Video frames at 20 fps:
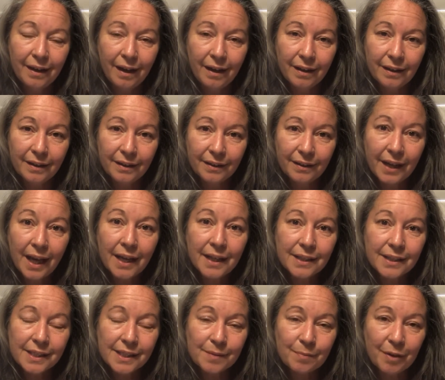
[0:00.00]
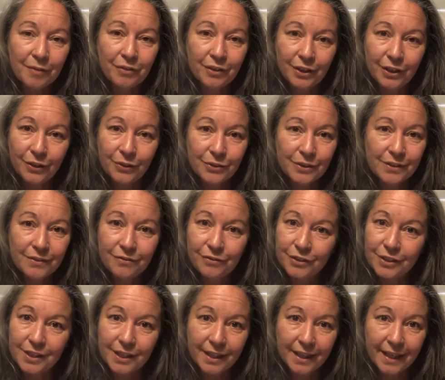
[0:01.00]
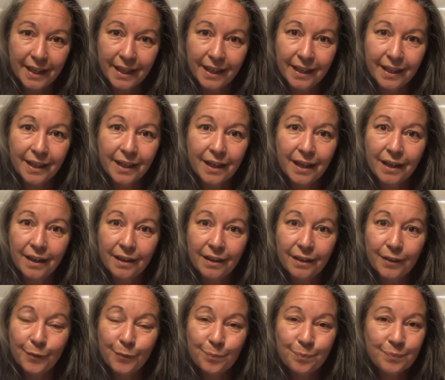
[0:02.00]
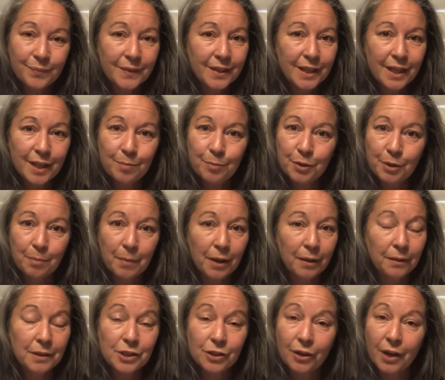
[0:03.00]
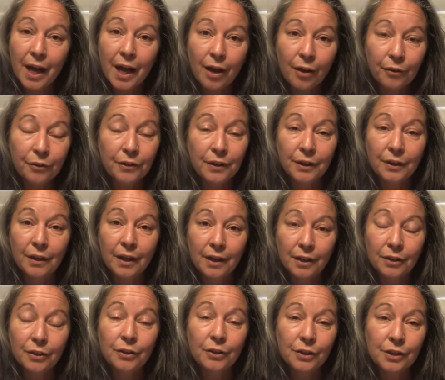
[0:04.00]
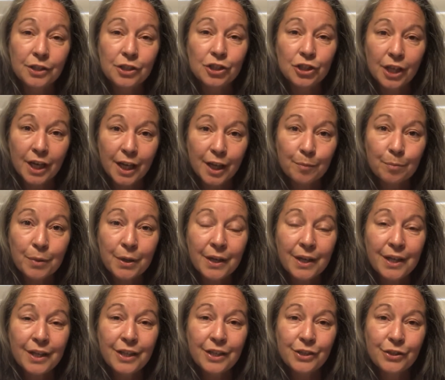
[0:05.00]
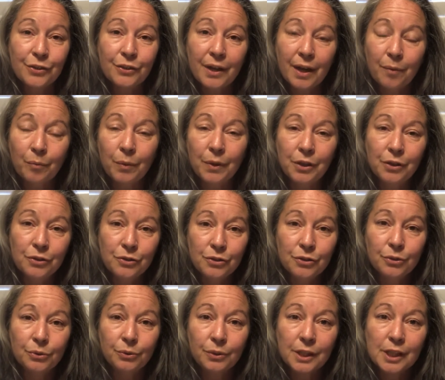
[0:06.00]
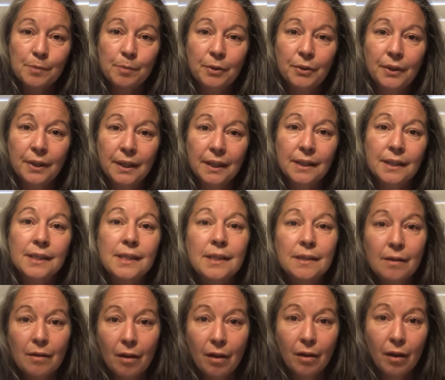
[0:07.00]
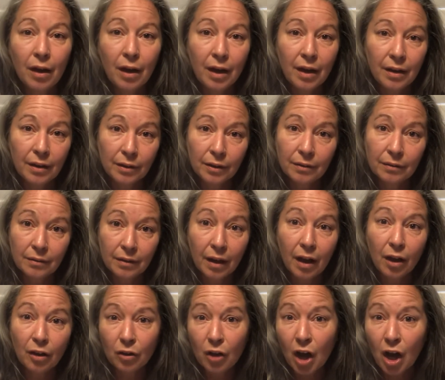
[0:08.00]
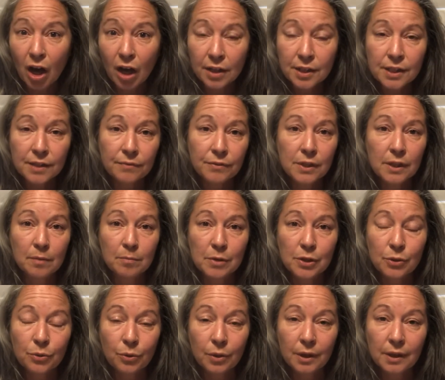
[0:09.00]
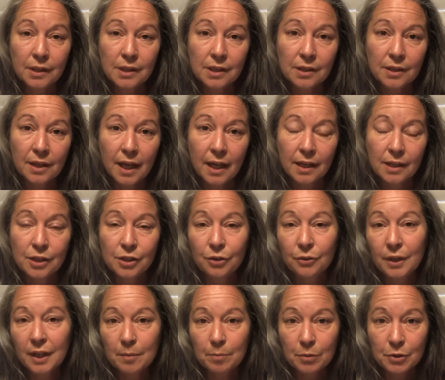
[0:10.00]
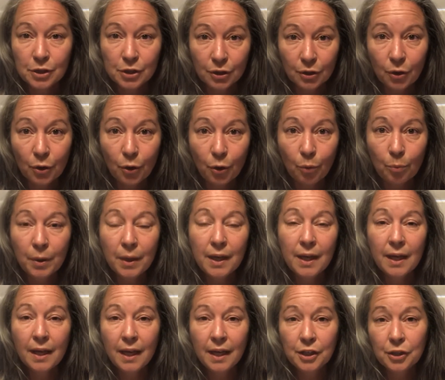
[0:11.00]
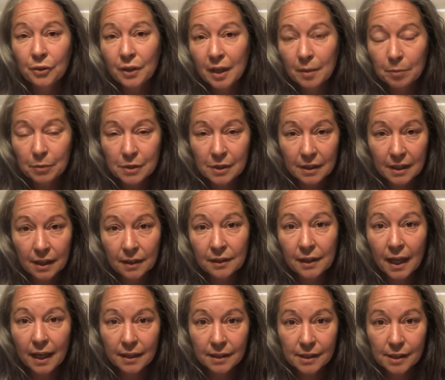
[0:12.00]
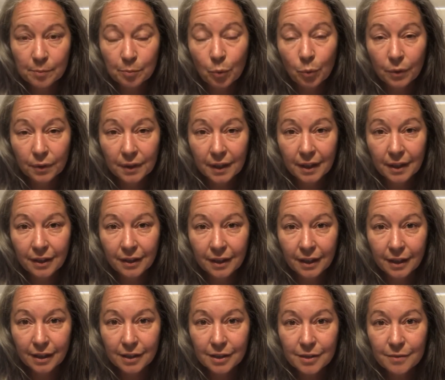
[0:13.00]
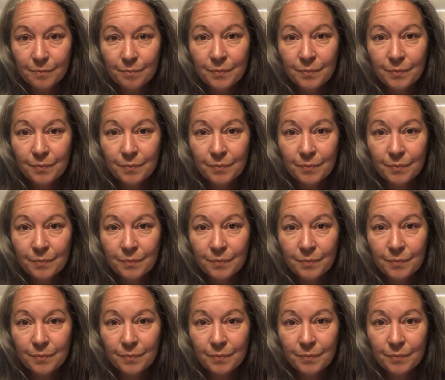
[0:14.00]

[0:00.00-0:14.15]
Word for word: Uh, that's my video for today. Um, keep your mental health in, in good shape so that when you do experience a, a loss of some sort that you're able to cope and you're able to get that support that you need.